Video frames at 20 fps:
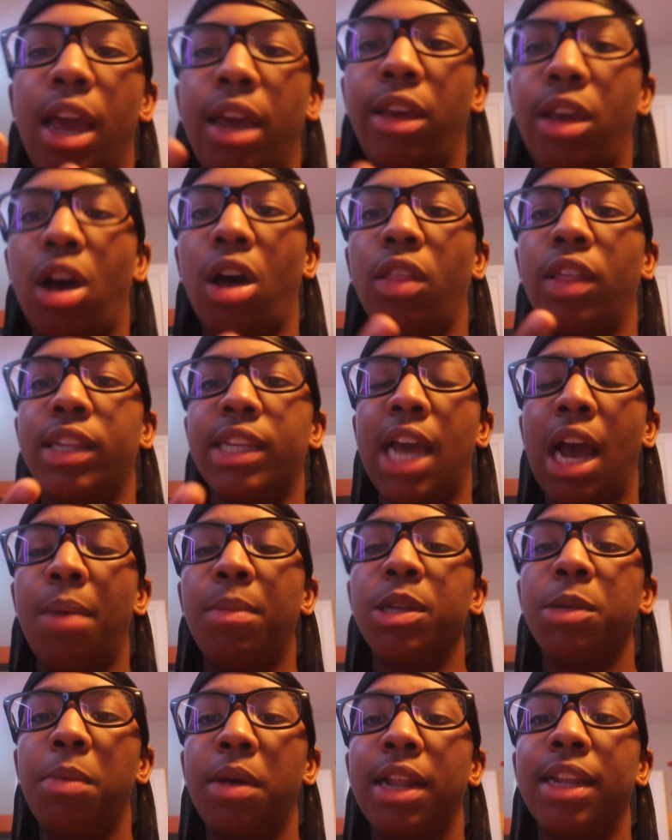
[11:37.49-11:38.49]
And y'all, this
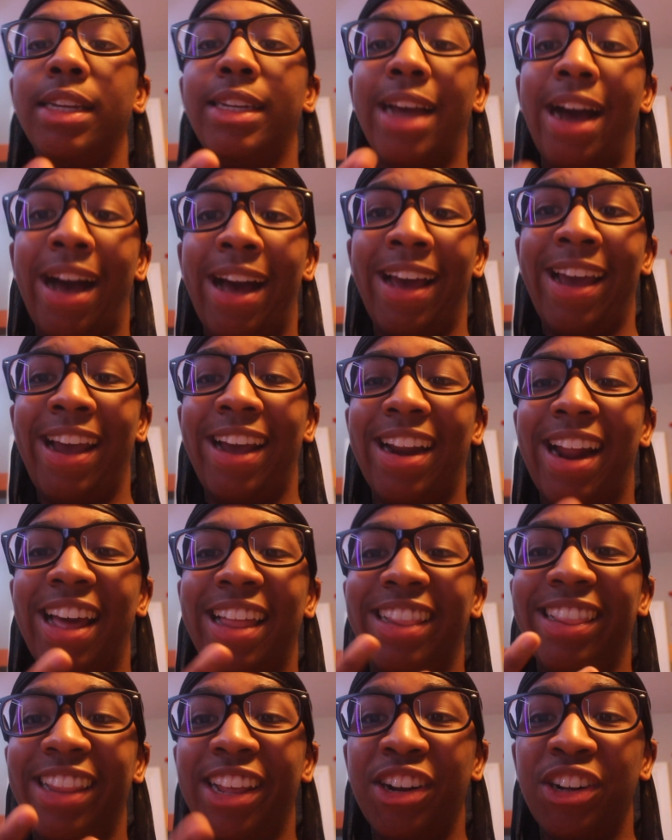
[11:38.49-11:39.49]
camera's about to die and I
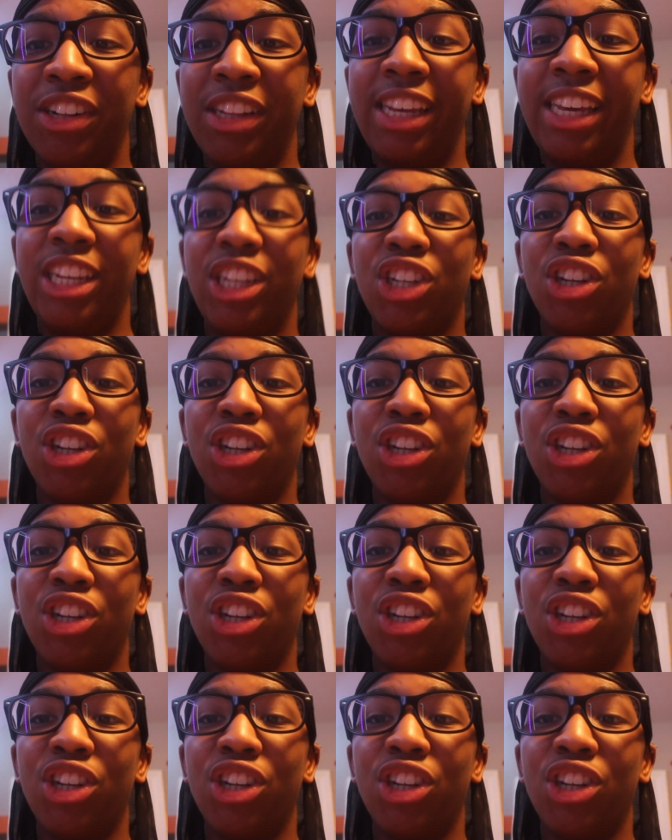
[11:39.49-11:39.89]
literally